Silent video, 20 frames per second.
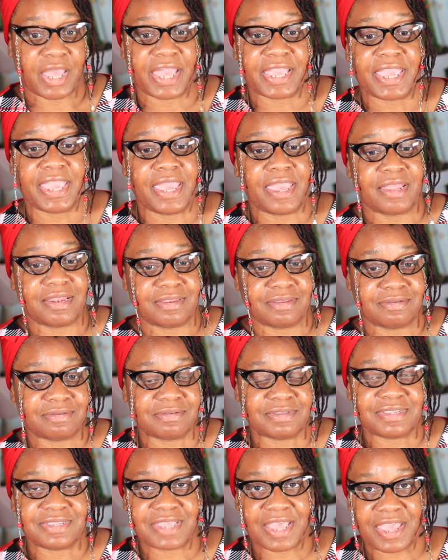I can't
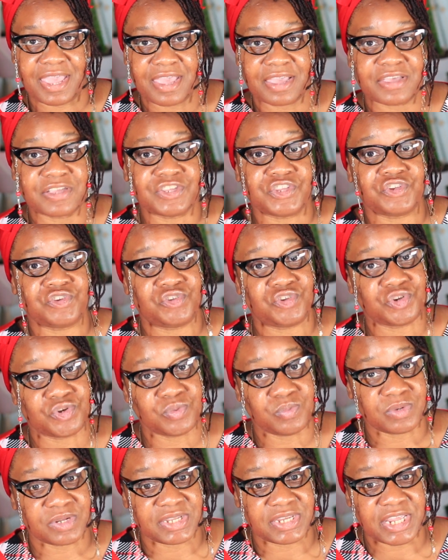say it because
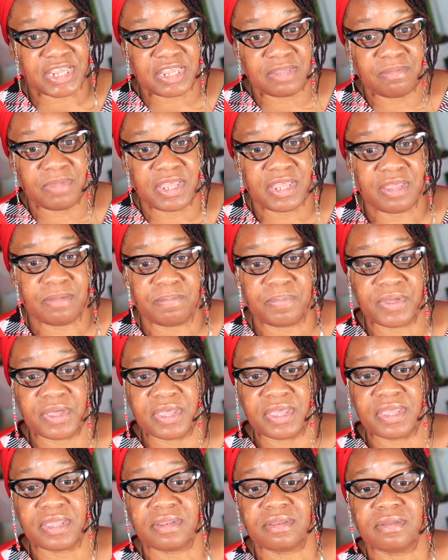YouTube will deem me,
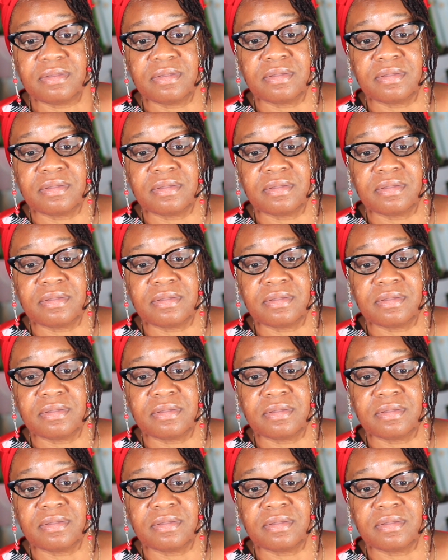but